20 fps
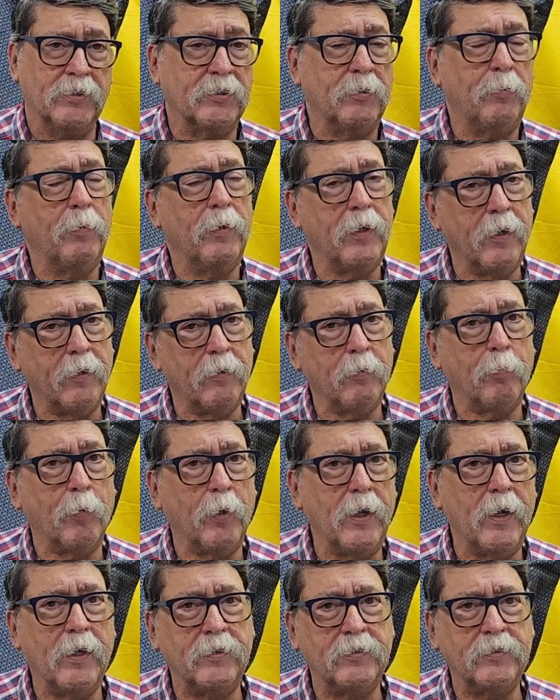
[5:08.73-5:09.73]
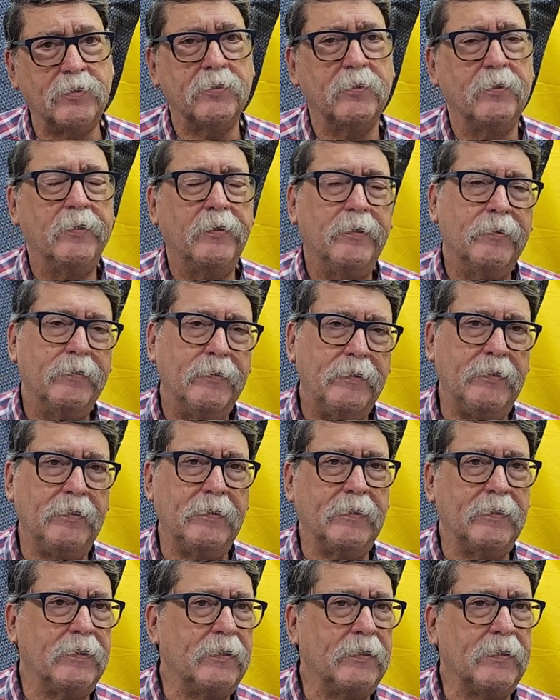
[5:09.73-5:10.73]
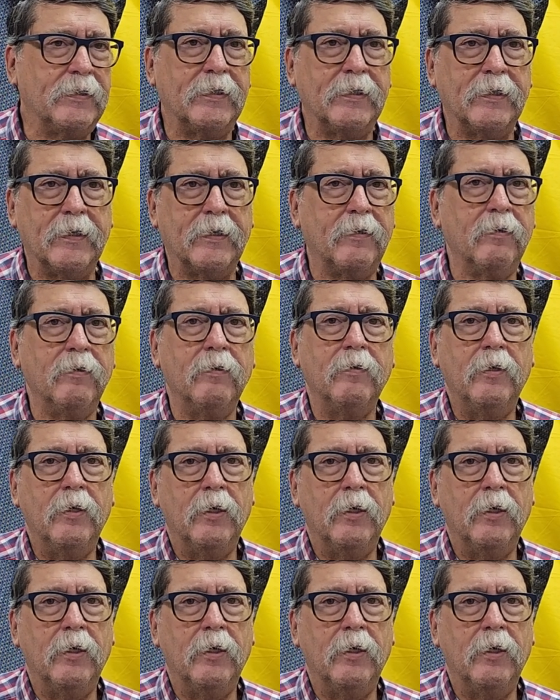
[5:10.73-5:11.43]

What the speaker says: Some of the other brands, yeah,